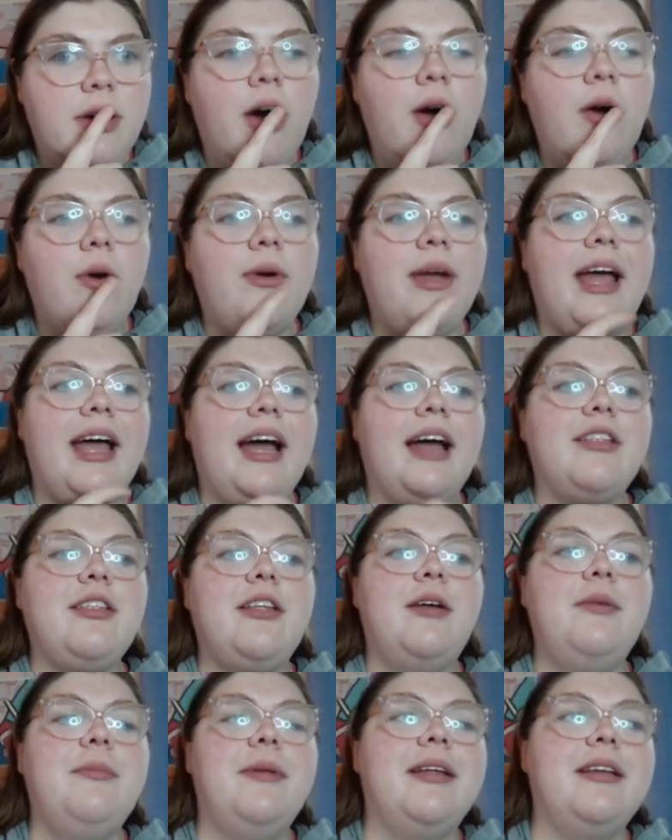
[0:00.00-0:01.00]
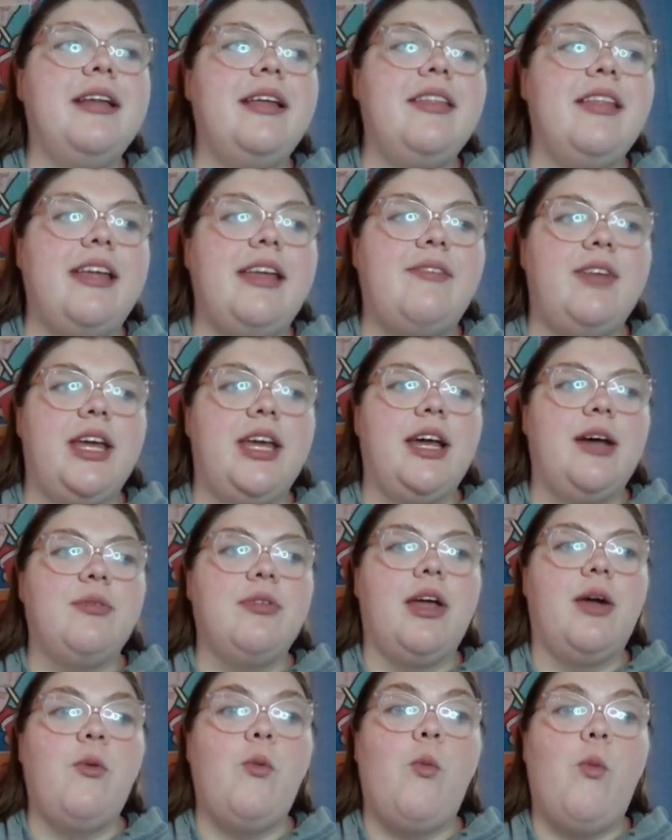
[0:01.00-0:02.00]
Oh, okay. I thought you meant in the evening. I was
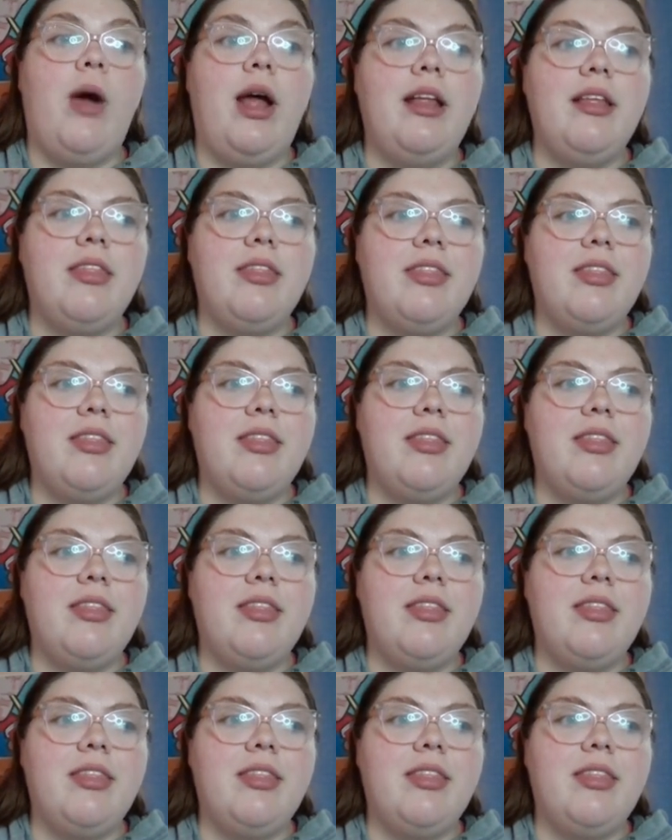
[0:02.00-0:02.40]
like, what?